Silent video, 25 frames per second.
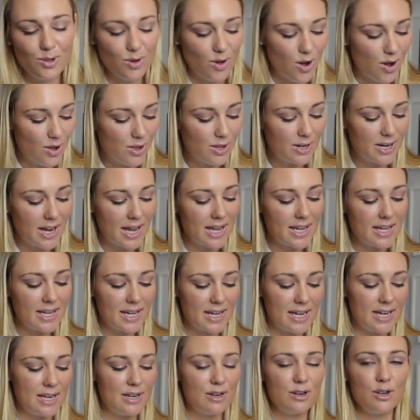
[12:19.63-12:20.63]
holiday
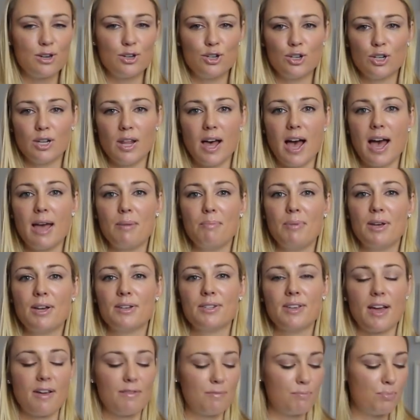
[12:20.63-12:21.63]
in July
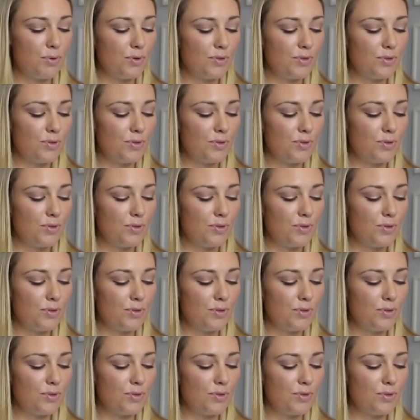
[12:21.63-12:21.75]
because I've